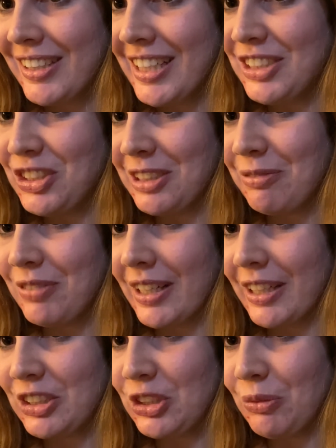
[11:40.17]
it just
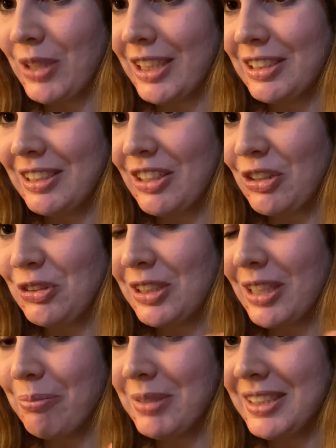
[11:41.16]
fluctuates. It goes
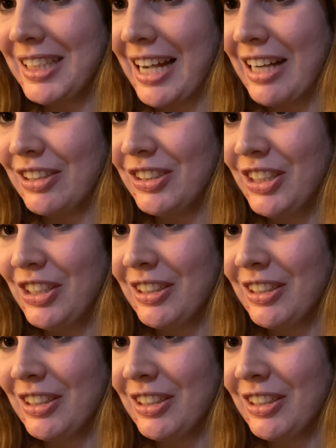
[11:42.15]
up and down.